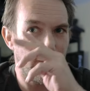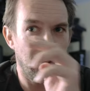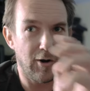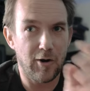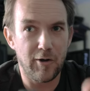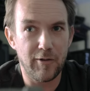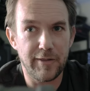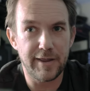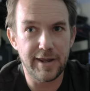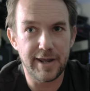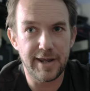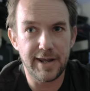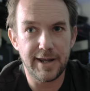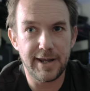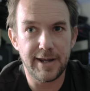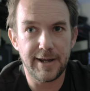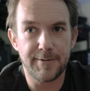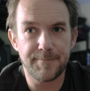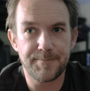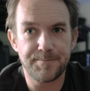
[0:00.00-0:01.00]
on
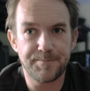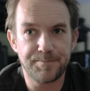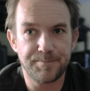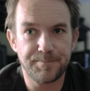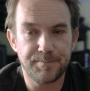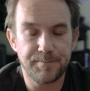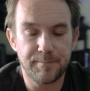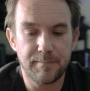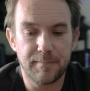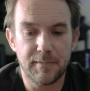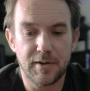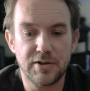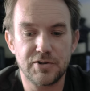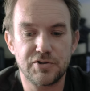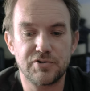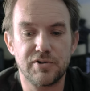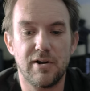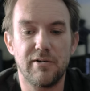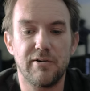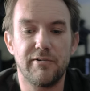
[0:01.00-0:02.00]
the
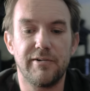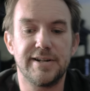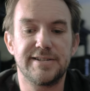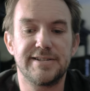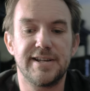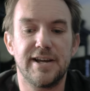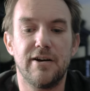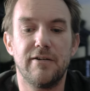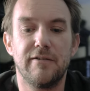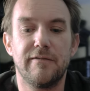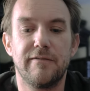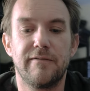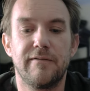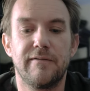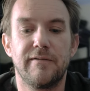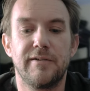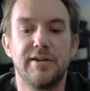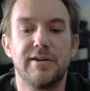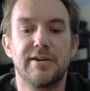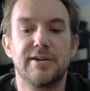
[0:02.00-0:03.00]
controller
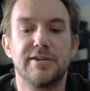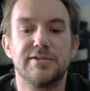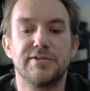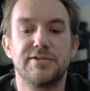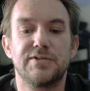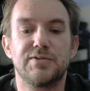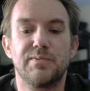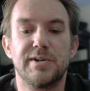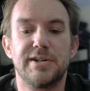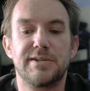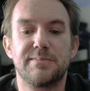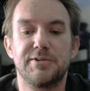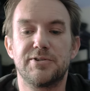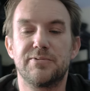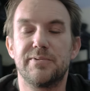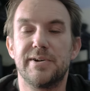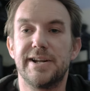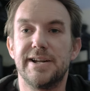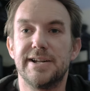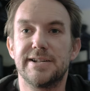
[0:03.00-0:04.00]
itself, you can switch
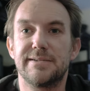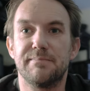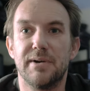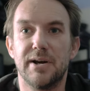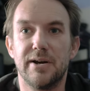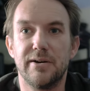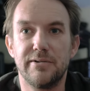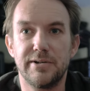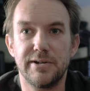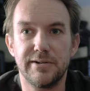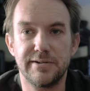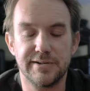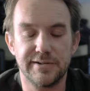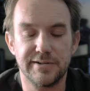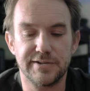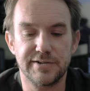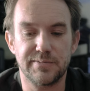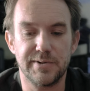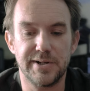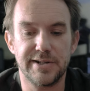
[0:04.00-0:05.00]
between each mode using
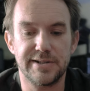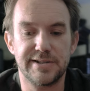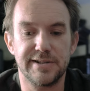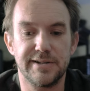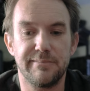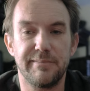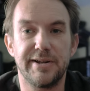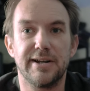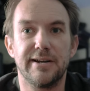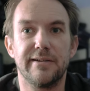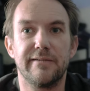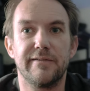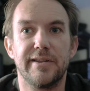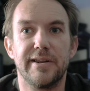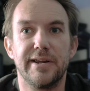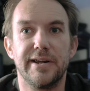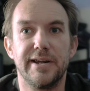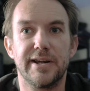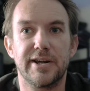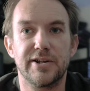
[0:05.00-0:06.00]
the switch in the middle of
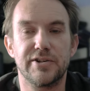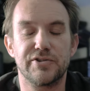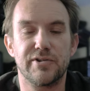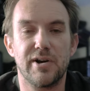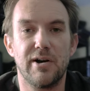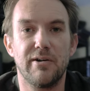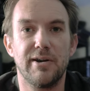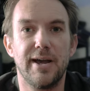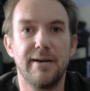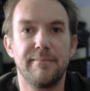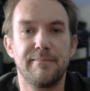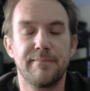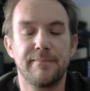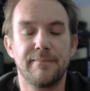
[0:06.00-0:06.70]
the controller.